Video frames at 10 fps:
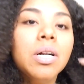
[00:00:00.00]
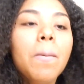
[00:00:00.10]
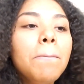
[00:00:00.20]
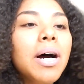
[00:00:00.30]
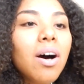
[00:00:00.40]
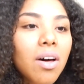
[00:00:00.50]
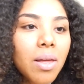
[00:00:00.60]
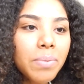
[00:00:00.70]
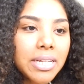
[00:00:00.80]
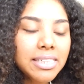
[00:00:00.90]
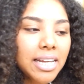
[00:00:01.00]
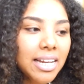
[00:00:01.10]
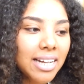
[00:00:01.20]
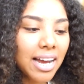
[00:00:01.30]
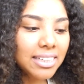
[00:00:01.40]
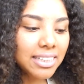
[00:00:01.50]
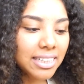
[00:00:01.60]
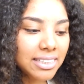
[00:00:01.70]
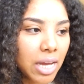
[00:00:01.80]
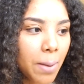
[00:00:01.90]
But all that being said, guys,
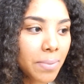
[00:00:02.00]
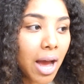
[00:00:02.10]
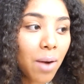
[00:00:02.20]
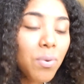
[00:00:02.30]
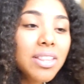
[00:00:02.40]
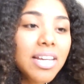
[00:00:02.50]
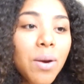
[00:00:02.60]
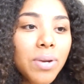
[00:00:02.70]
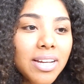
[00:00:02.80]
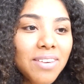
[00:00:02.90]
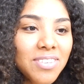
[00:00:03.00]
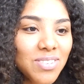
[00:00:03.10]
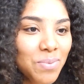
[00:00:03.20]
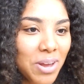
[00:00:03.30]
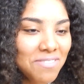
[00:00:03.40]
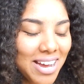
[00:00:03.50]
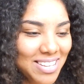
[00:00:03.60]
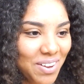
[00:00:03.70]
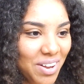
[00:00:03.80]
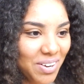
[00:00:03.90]
is one thing I want to give you some
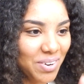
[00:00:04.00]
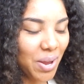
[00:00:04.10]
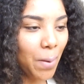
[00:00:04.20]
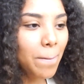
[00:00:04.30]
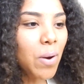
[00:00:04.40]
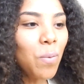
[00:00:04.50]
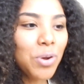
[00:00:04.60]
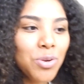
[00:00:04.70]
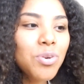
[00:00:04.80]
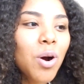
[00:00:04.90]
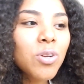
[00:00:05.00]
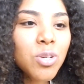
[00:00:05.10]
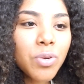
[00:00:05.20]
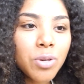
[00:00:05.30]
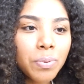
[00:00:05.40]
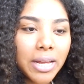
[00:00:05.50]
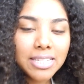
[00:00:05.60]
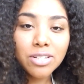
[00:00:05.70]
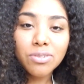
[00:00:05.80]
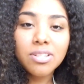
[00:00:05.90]
advice on, okay? When you go to a new
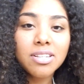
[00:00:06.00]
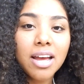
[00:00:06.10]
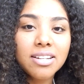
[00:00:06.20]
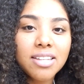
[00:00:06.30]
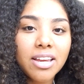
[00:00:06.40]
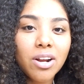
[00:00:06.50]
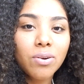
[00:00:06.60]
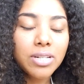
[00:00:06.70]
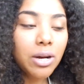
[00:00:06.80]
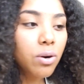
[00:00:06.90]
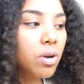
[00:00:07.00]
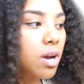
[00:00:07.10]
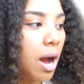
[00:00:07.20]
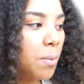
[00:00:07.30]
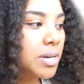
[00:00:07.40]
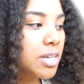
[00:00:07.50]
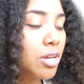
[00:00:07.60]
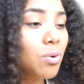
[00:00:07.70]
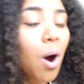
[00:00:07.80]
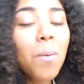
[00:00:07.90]
place and you decide to stay in a hotel, I want to tell
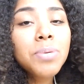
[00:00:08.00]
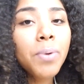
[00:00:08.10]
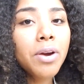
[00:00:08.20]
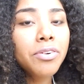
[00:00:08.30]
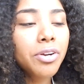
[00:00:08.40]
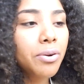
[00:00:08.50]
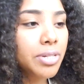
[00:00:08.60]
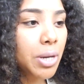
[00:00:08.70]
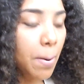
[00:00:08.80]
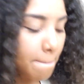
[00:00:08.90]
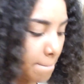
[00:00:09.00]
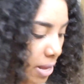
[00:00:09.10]
you, always pray over your hotel.